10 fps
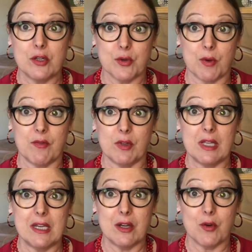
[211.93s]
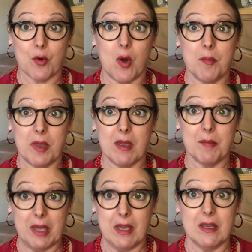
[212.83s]
trivalent
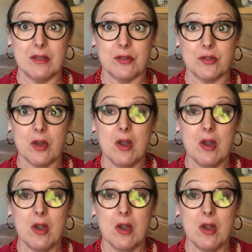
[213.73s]
chromium is